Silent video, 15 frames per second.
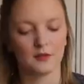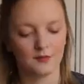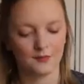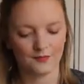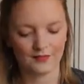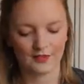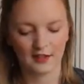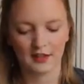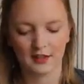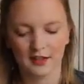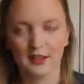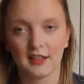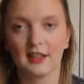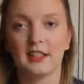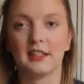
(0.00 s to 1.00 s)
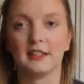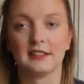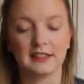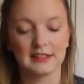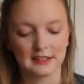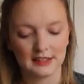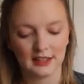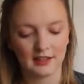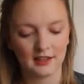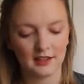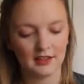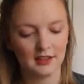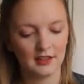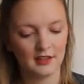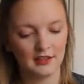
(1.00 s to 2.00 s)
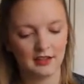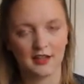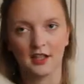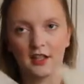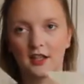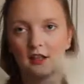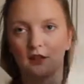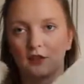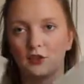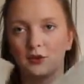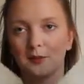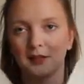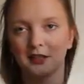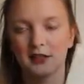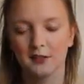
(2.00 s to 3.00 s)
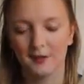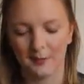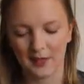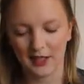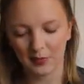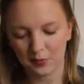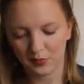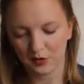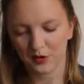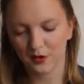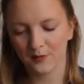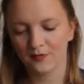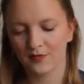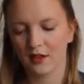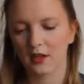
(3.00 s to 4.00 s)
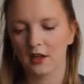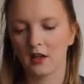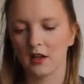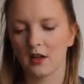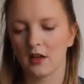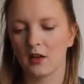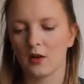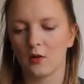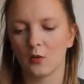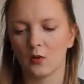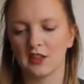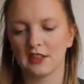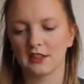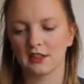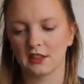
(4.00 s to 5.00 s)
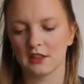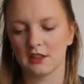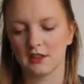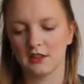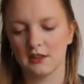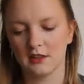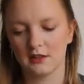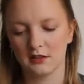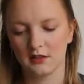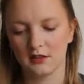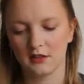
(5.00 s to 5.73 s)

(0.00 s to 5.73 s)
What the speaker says: one, and inside there are two pieces of paper, which is